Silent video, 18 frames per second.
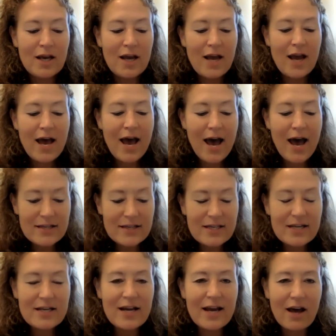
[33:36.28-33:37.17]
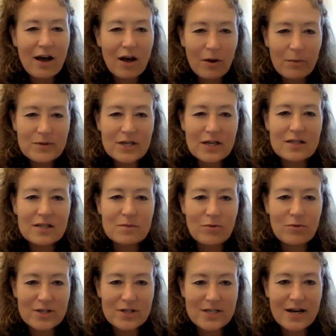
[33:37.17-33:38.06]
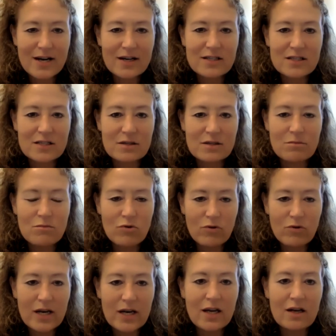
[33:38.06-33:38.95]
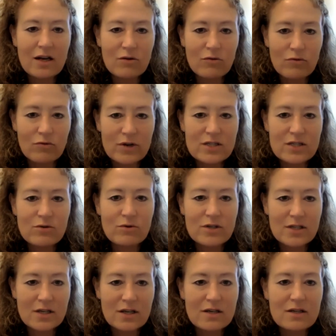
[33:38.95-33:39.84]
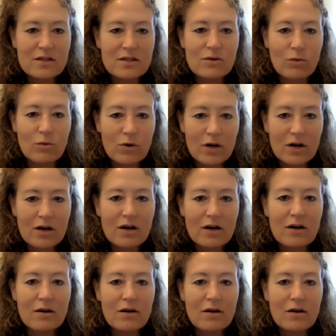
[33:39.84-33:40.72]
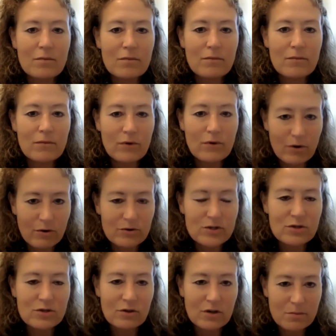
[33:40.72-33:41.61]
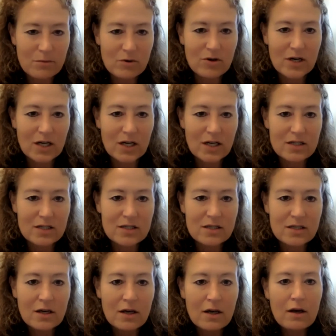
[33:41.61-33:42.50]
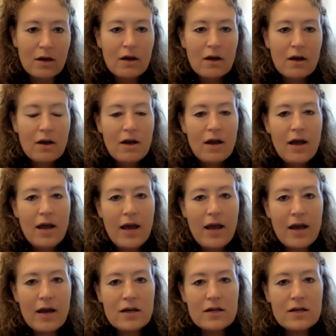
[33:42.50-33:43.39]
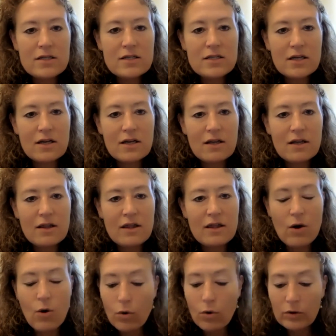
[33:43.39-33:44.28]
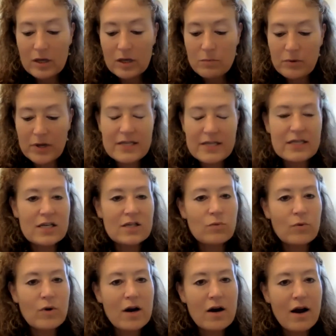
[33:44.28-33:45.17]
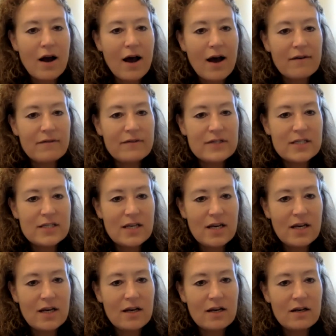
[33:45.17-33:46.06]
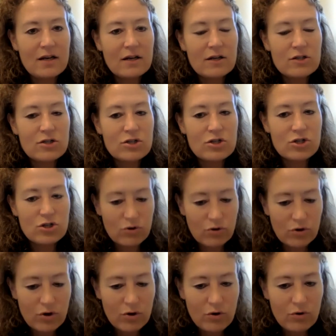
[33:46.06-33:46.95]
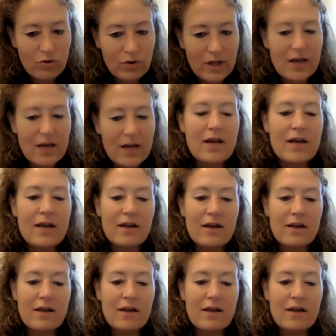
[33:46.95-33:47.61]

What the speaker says: hasn't helped us protect marine resources or coastal communities. And the only places where I've seen true